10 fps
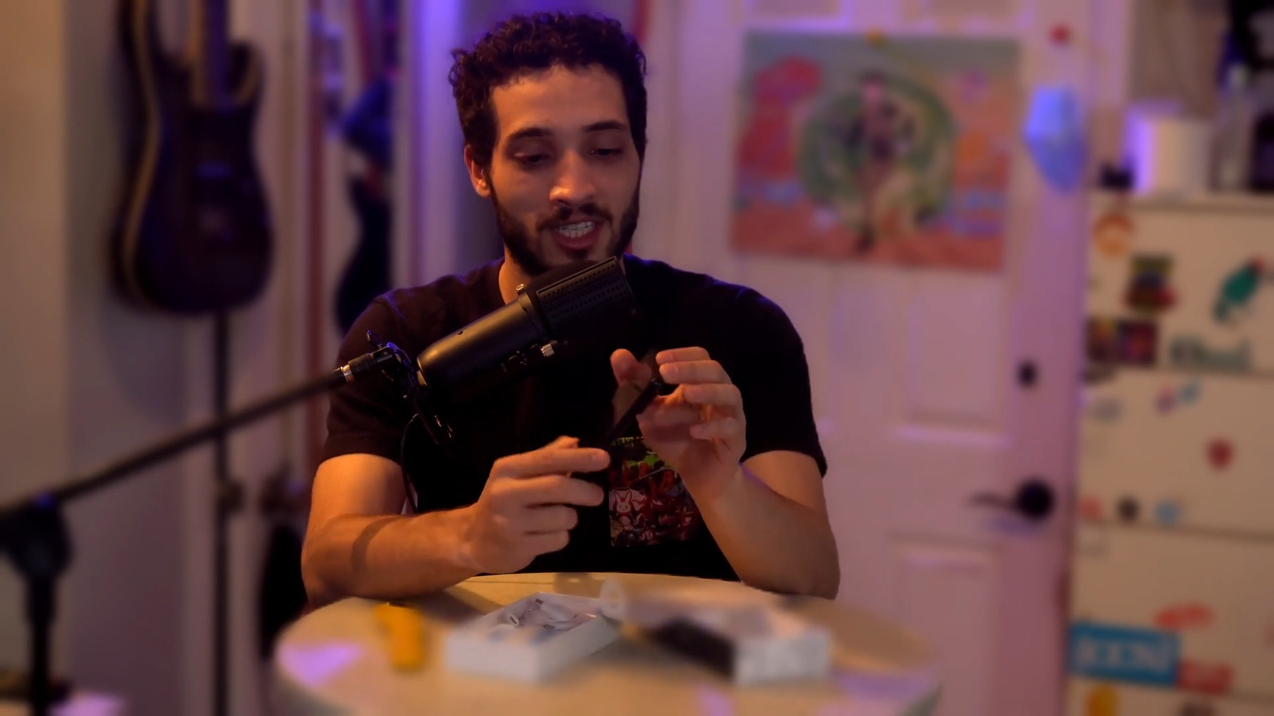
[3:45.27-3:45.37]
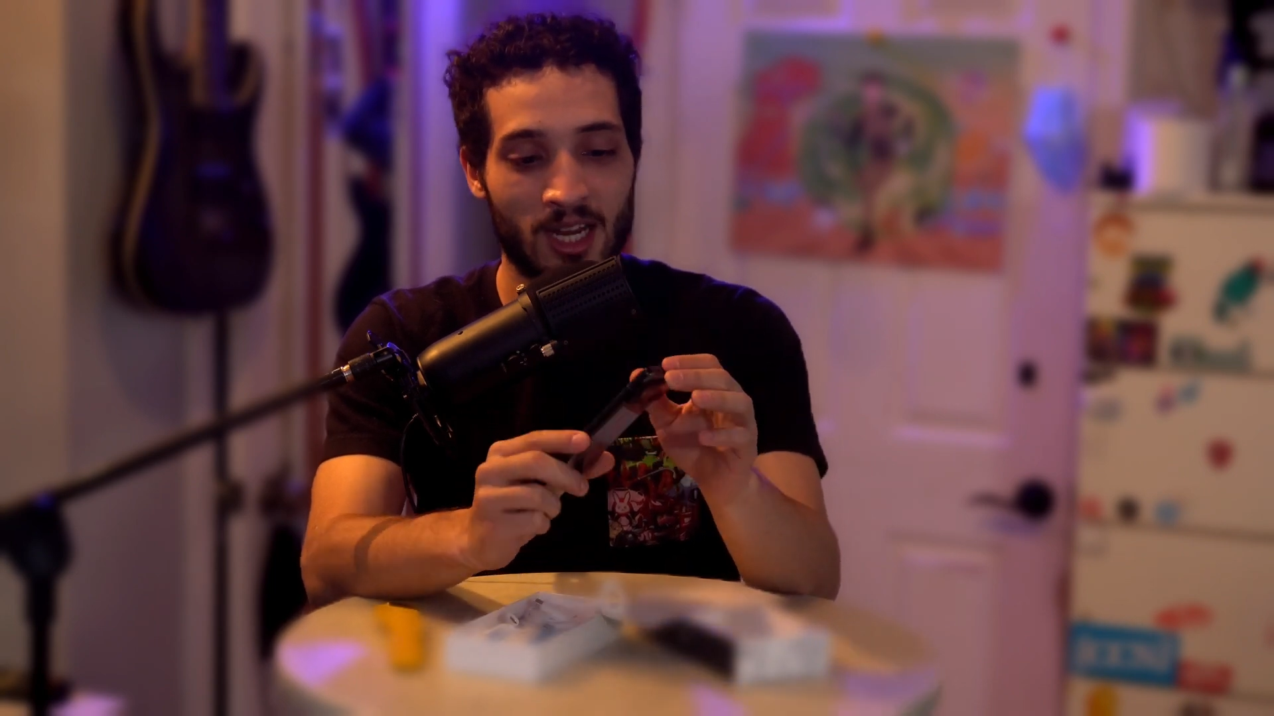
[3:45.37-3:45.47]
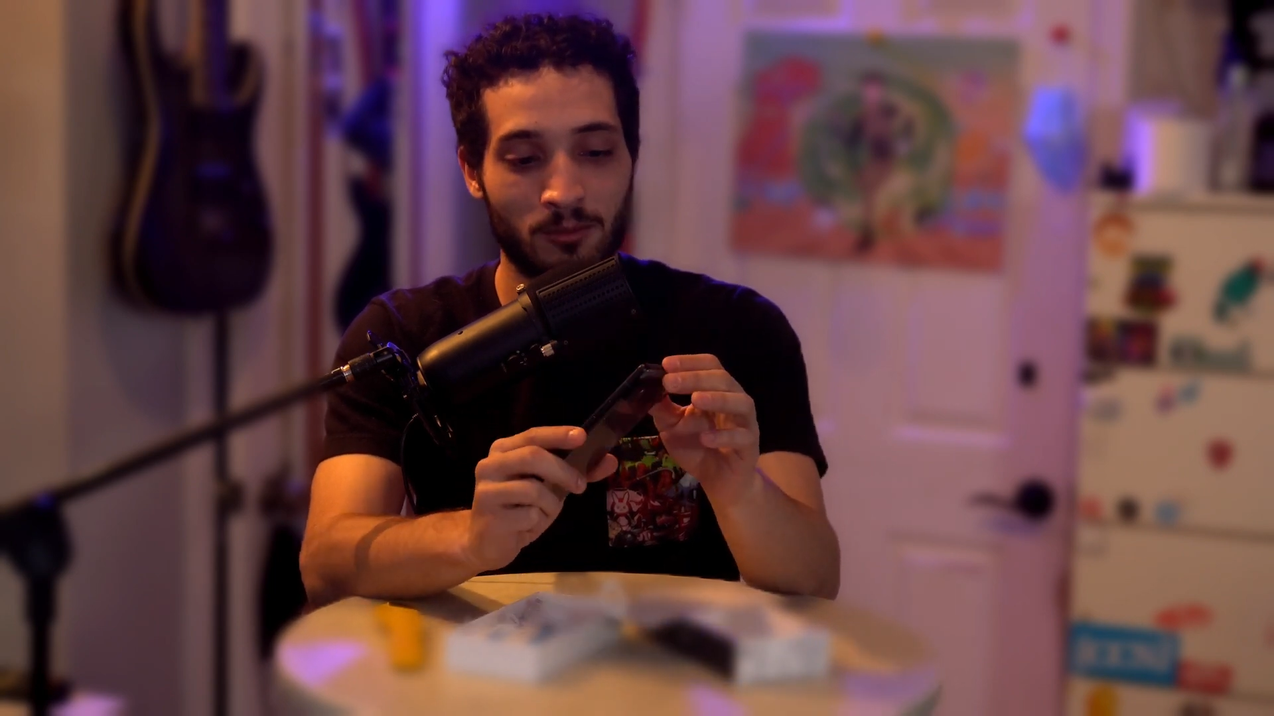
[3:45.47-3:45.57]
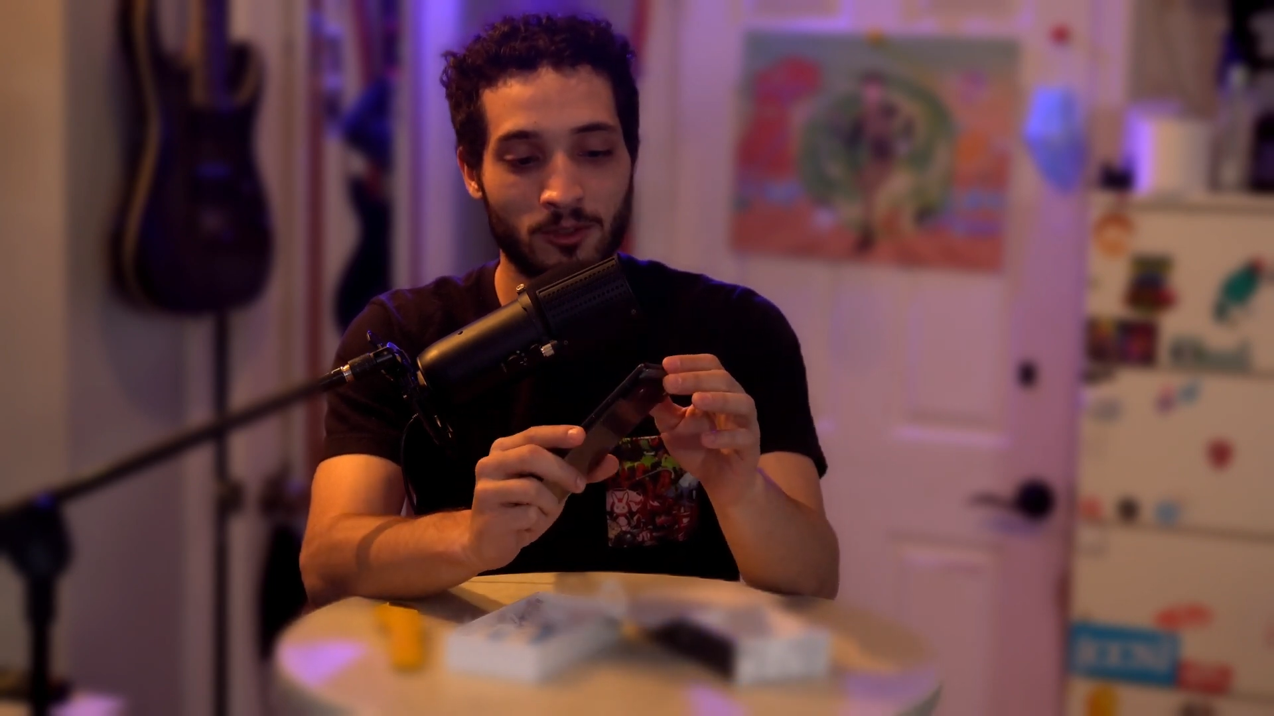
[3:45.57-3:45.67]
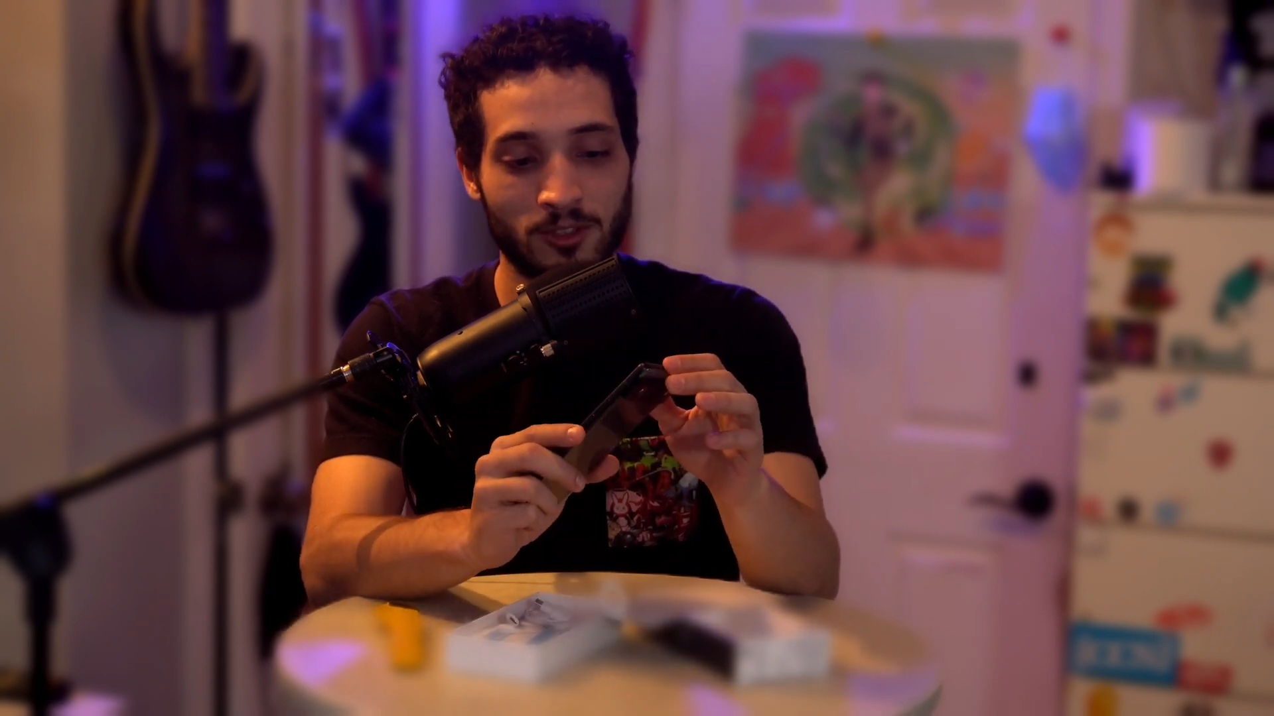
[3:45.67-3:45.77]

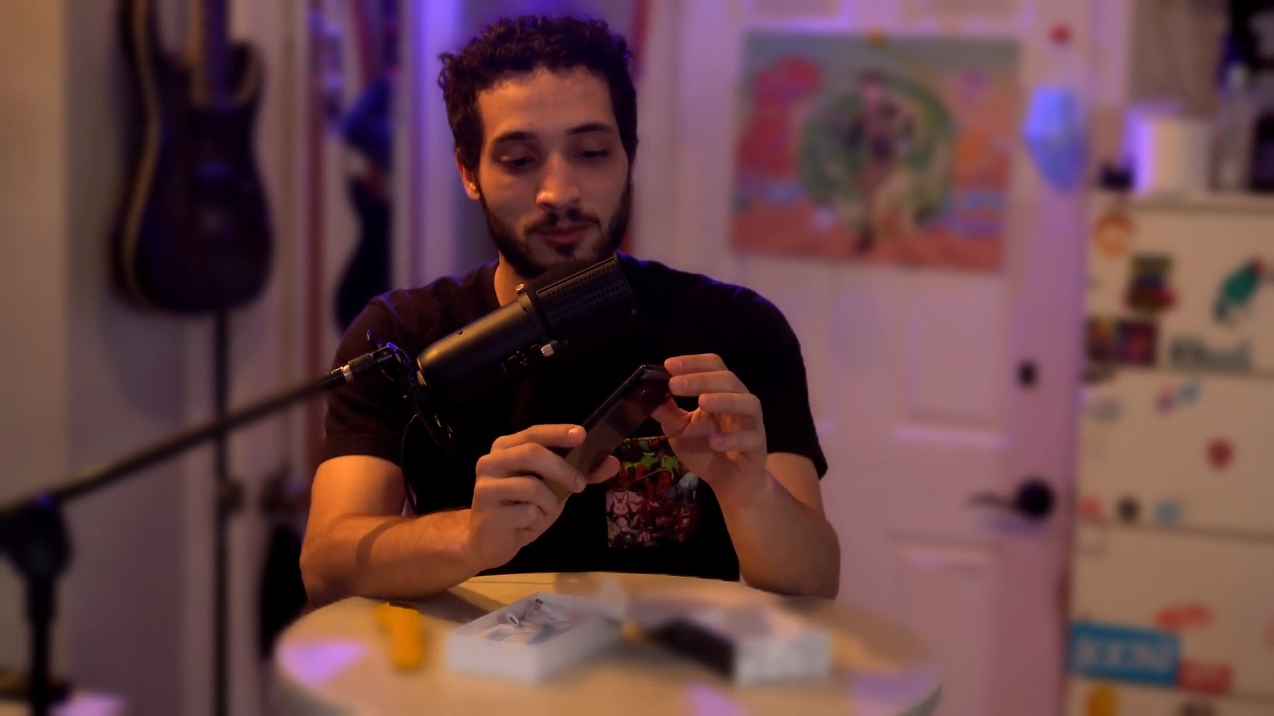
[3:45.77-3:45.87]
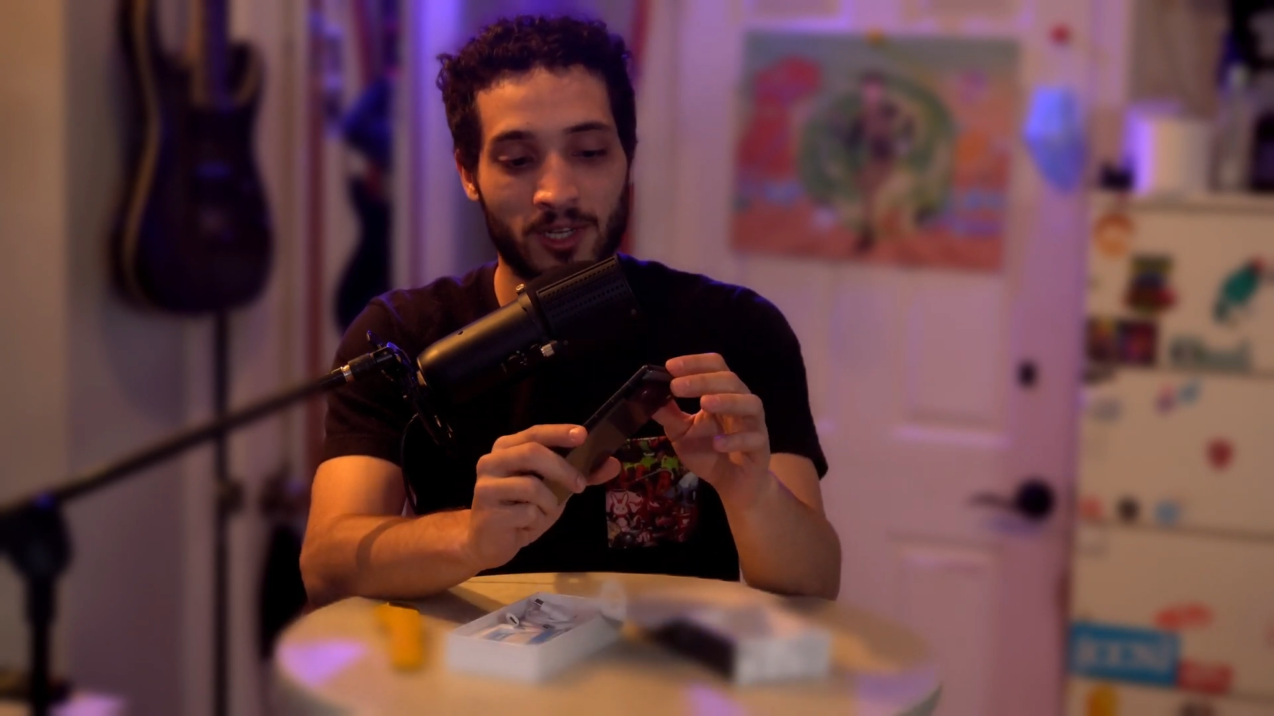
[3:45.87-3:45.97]
cameras,